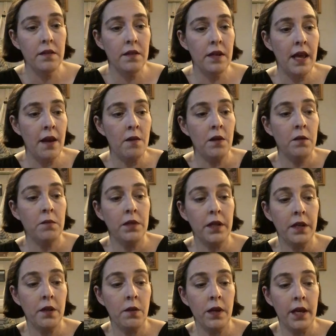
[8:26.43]
Now I'm going to
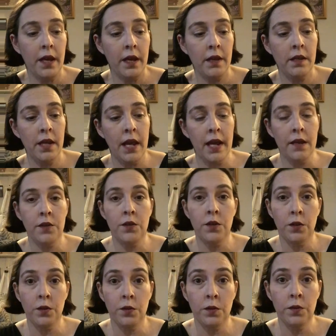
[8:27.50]
go ahead and
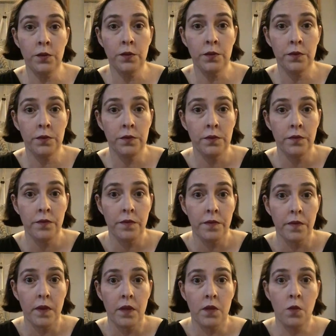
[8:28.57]
do
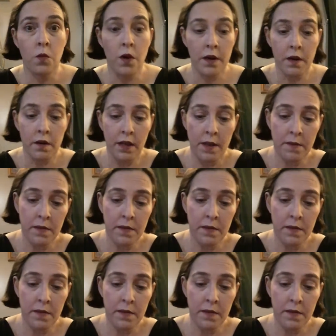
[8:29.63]
the water